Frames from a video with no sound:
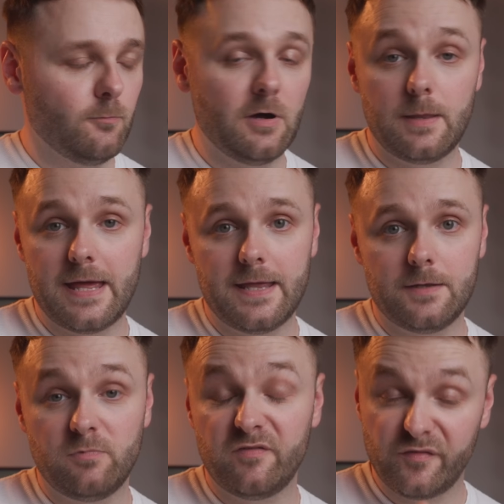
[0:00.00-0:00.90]
Well
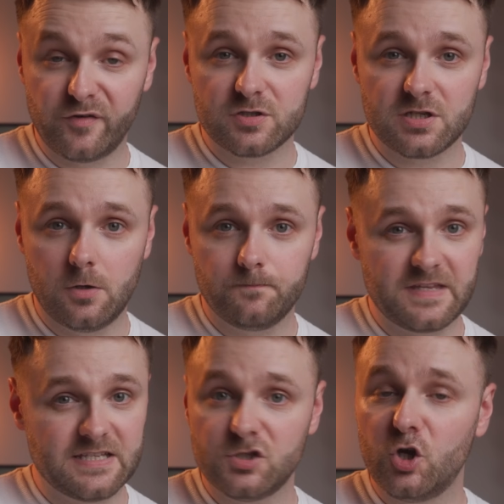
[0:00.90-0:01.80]
then, with
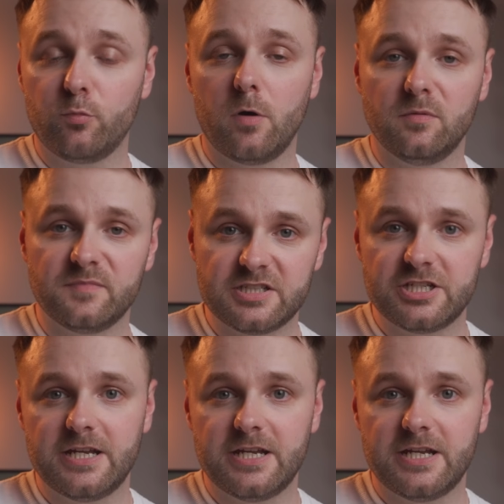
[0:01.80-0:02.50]
Evoto, it's no problem to